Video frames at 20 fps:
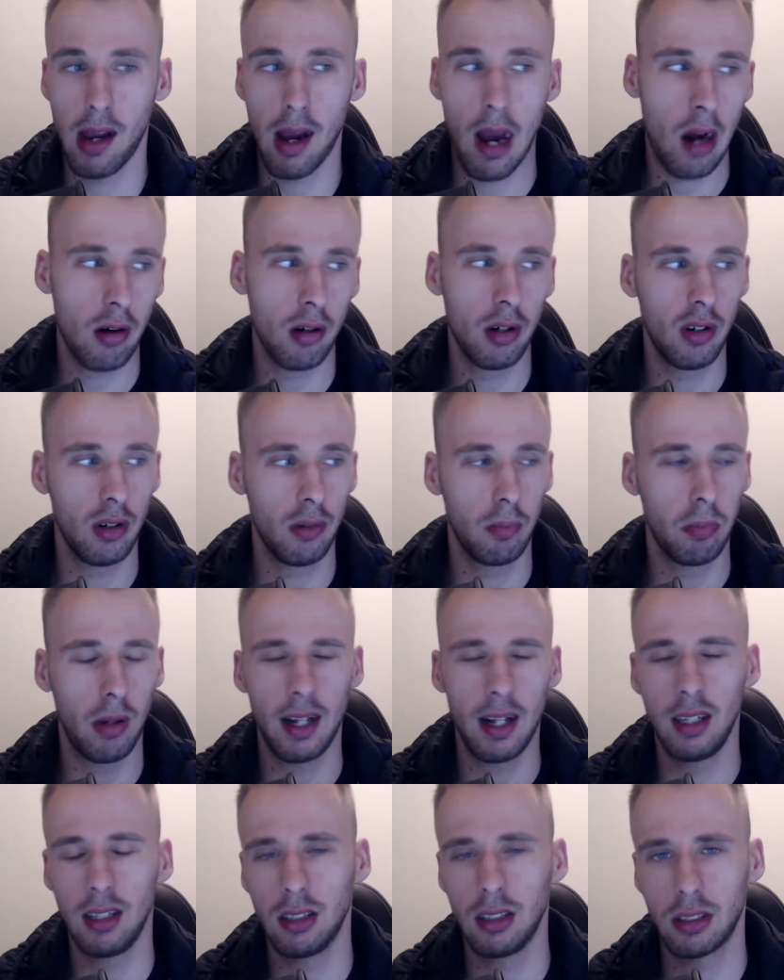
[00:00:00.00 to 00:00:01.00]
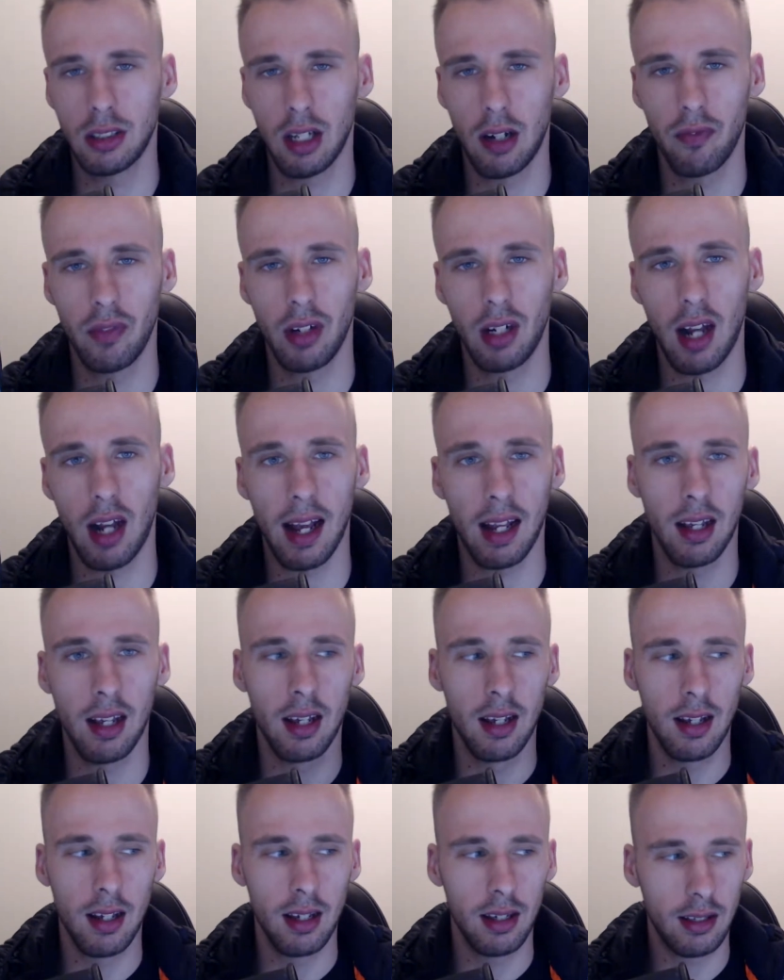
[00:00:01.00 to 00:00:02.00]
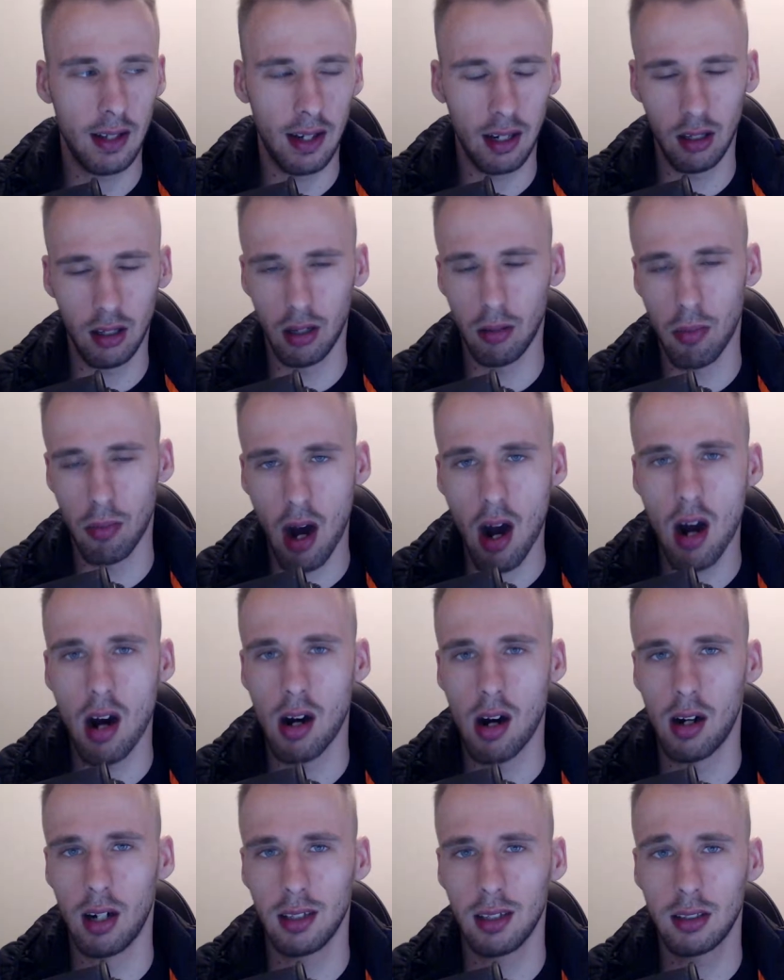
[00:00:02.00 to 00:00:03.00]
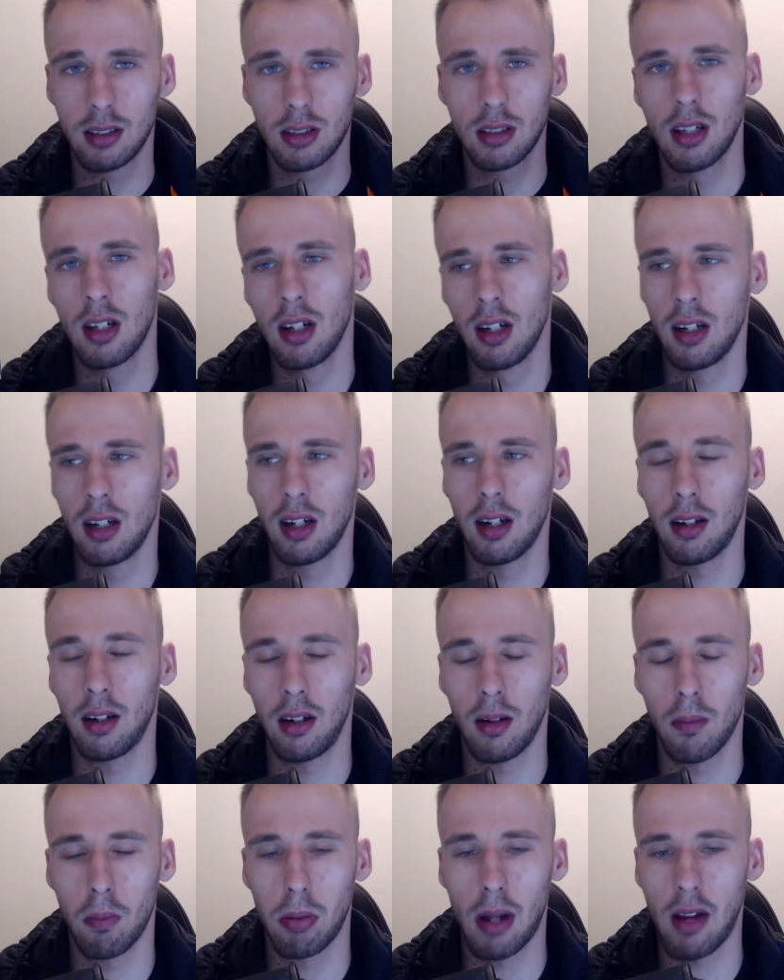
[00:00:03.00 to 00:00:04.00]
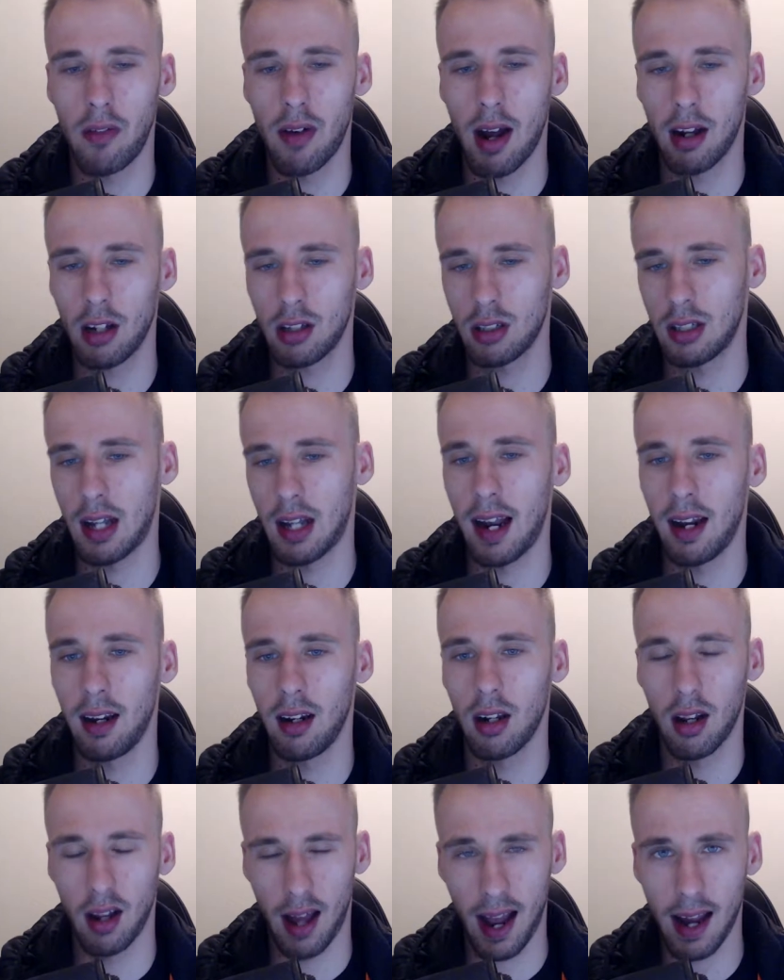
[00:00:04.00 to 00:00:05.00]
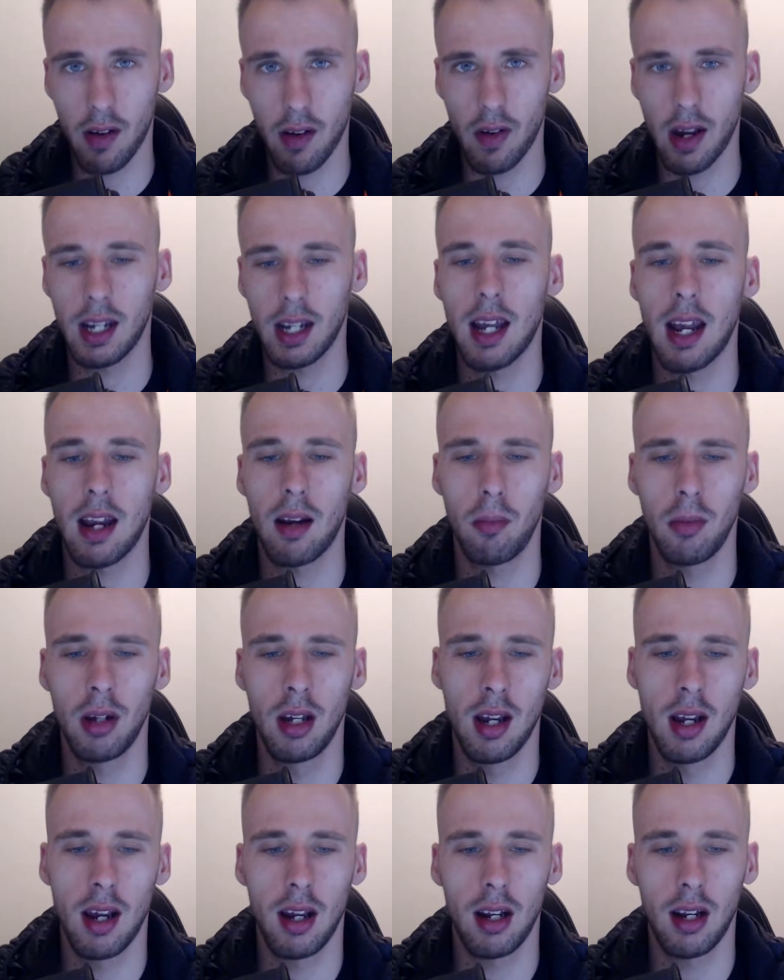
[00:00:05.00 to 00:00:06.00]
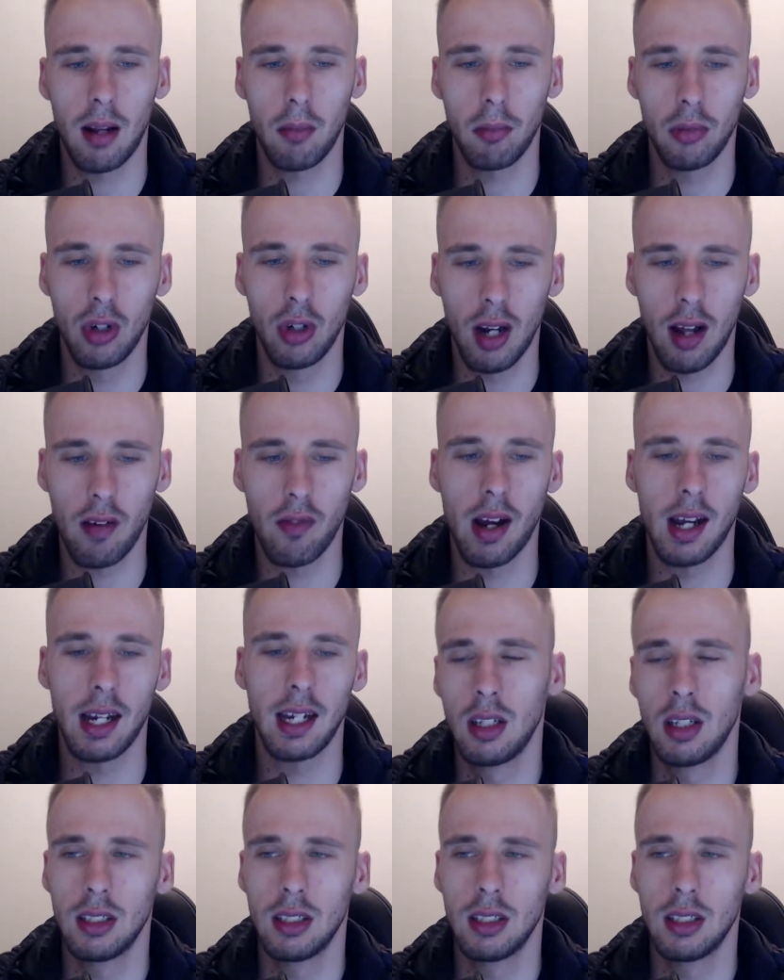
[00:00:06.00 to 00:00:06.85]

I'd rather play something like Kingdom Hearts and play that, because I like that game and I'm good at that game.